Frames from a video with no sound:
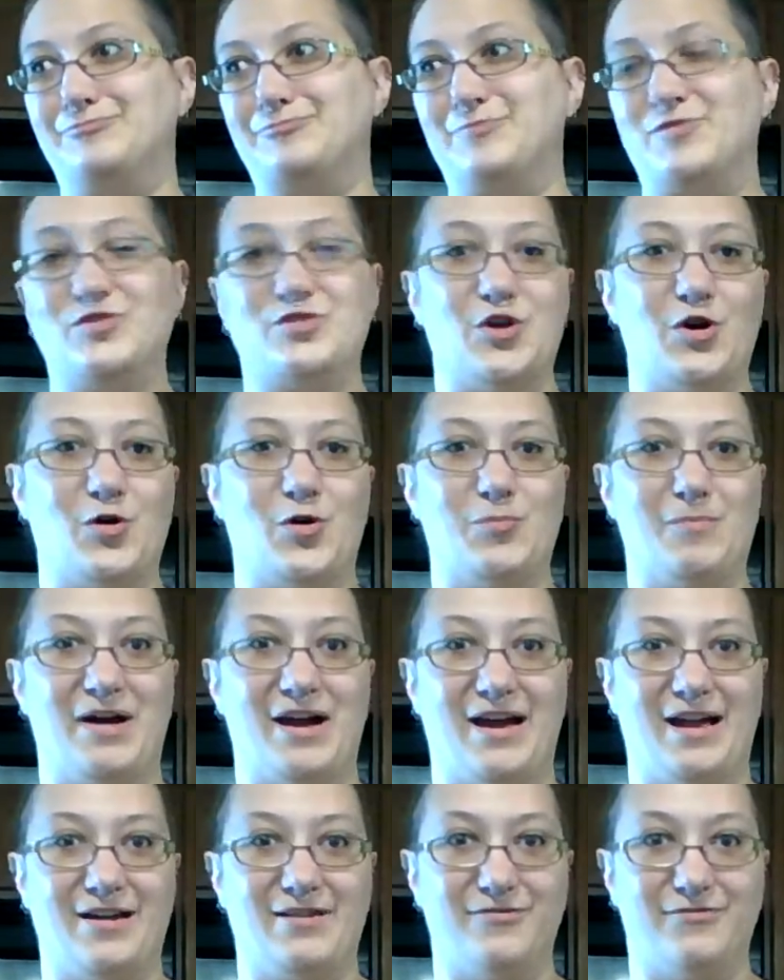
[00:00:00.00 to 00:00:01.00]
So
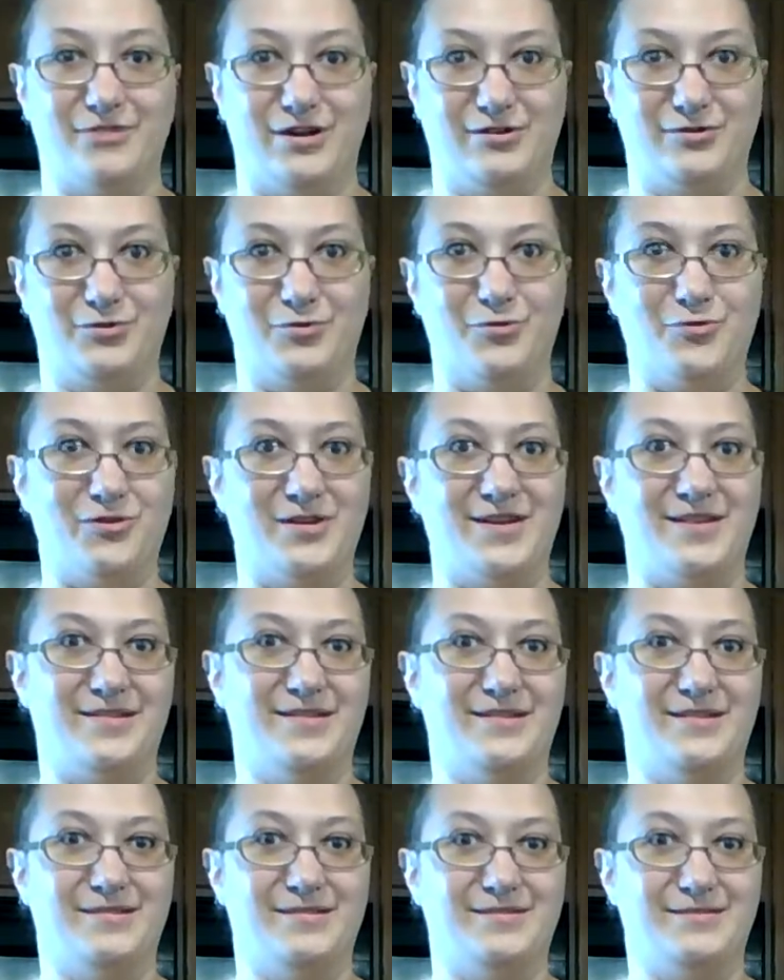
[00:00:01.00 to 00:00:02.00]
my friend Corey,
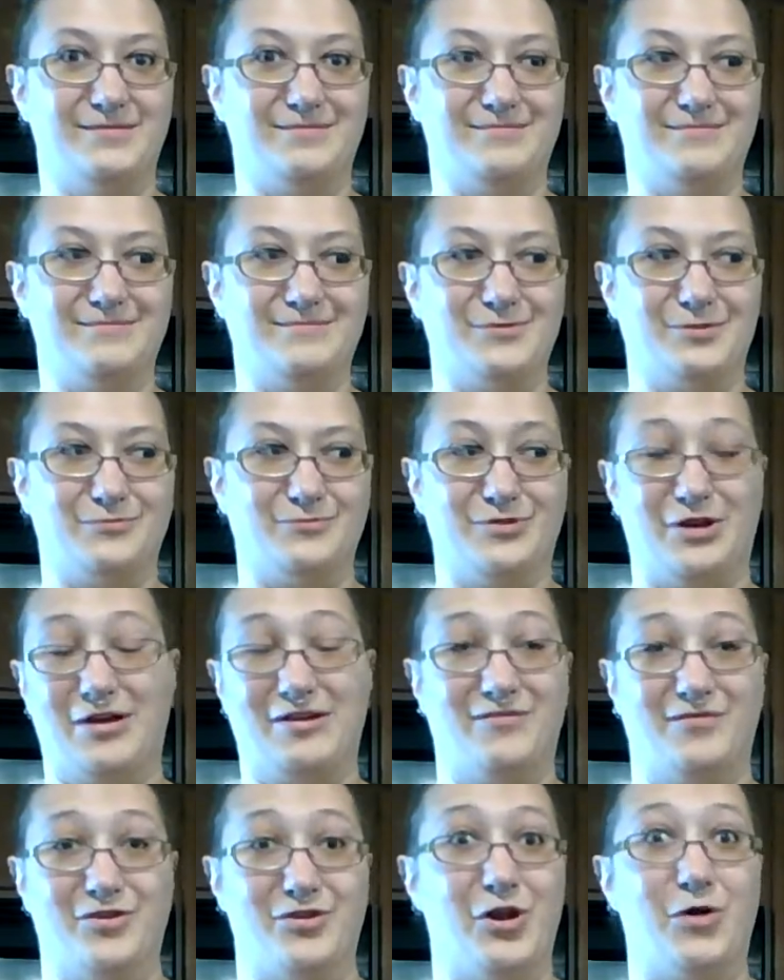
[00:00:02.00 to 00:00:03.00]
not
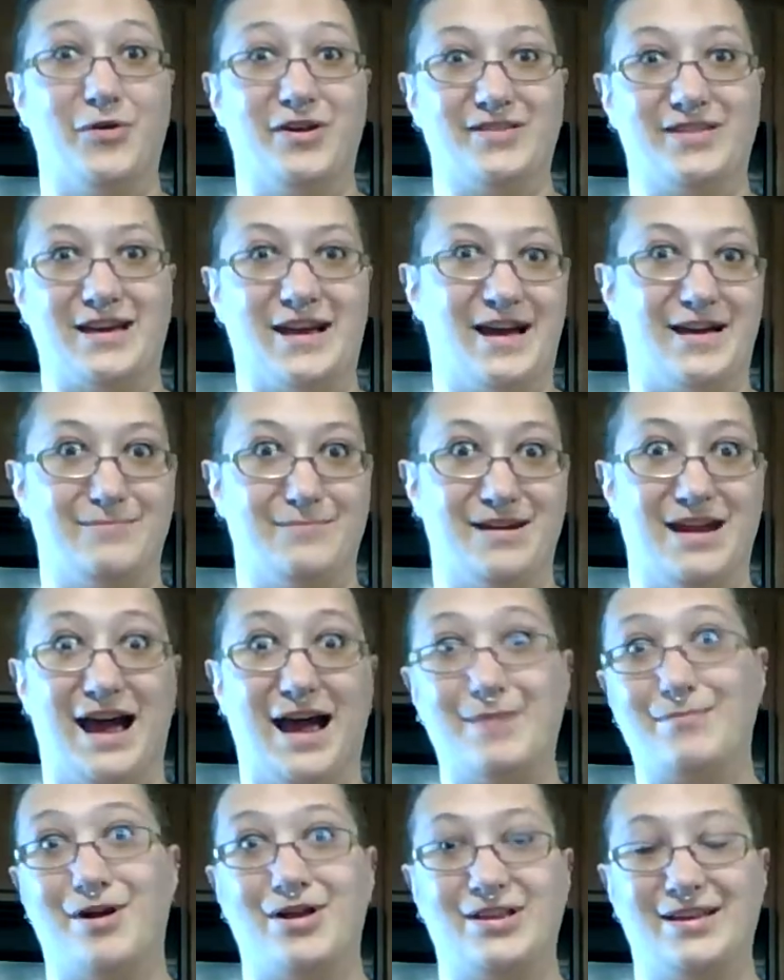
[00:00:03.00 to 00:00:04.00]
even knowing that I had been
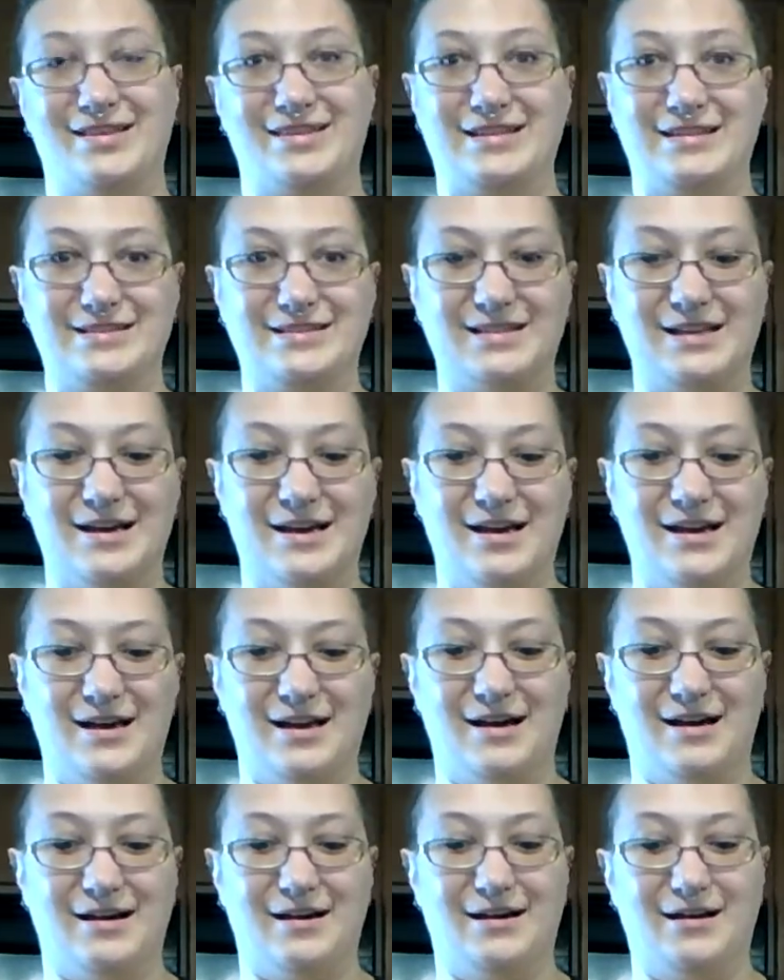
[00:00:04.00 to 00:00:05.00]
eyeballing this,
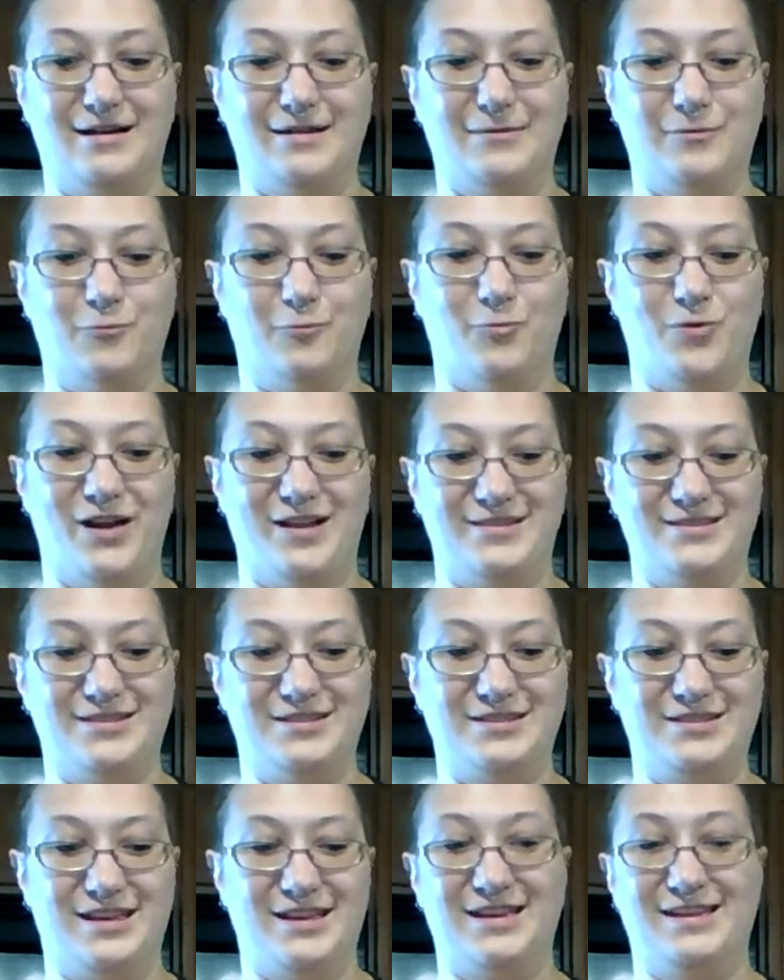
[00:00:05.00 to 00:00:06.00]

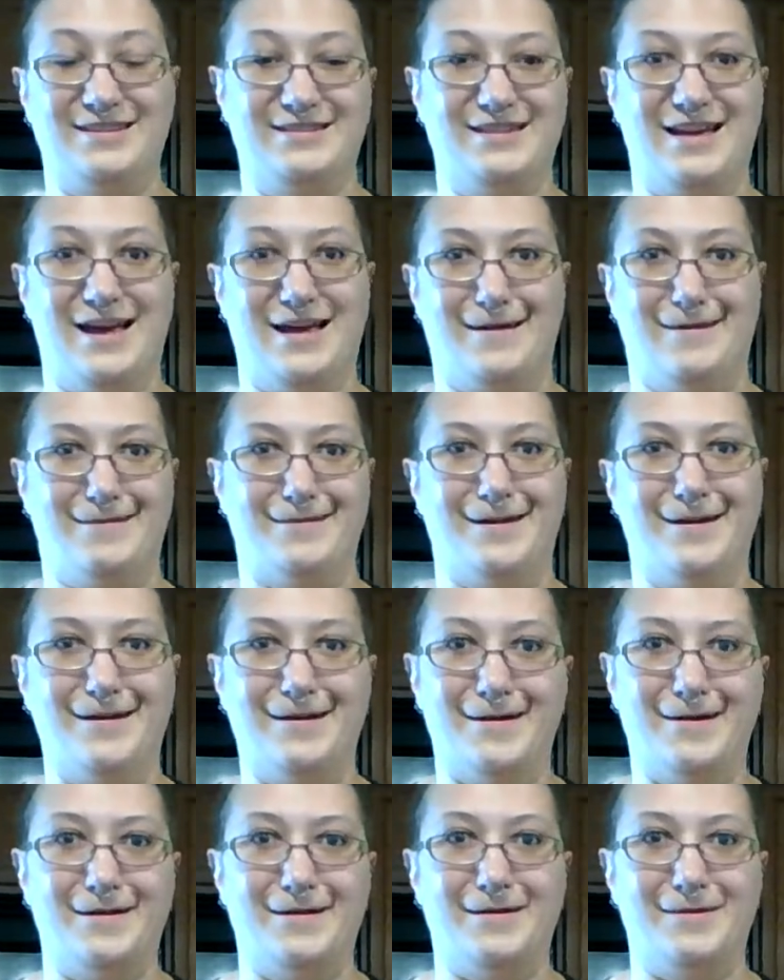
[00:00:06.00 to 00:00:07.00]
went in and
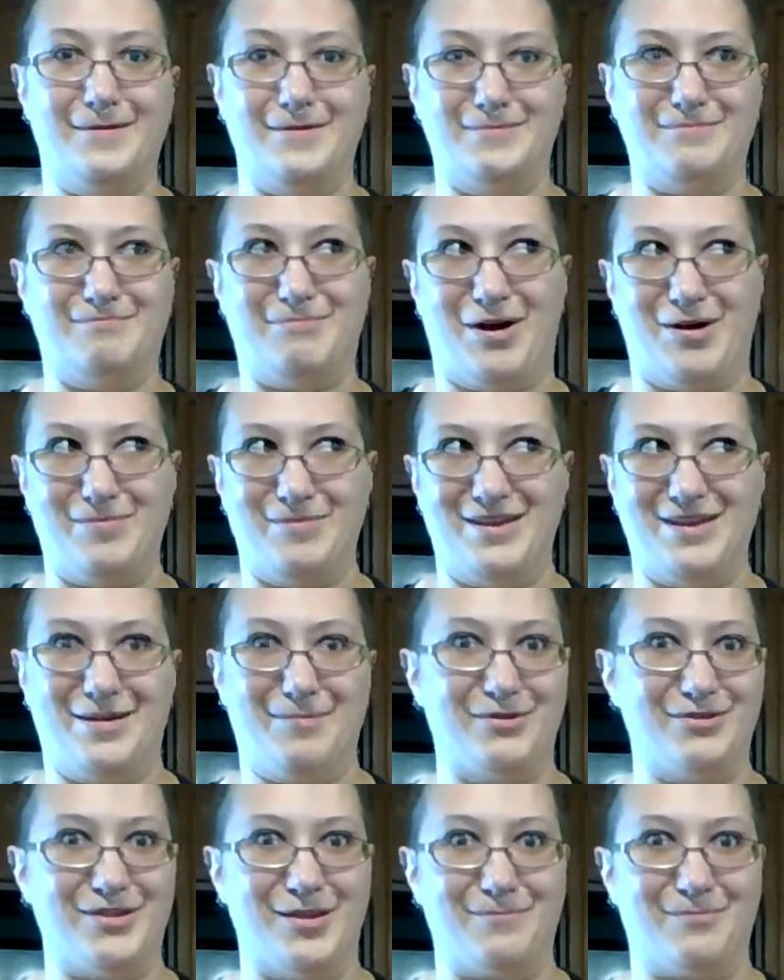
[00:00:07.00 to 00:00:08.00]
bought me a
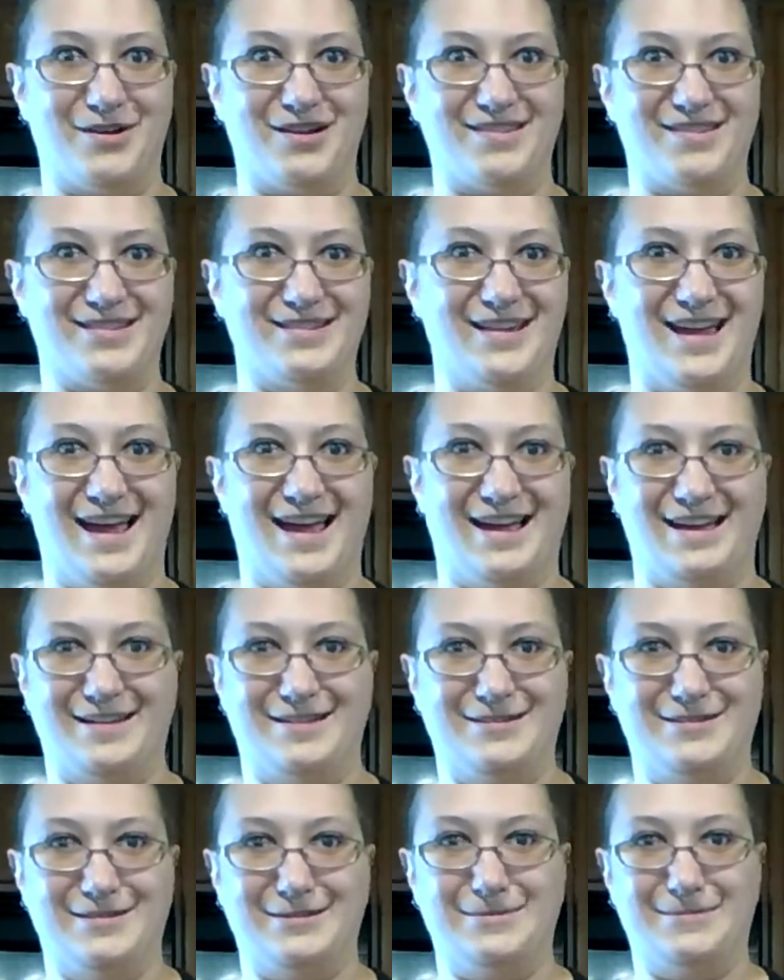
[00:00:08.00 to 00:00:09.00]
birthday present and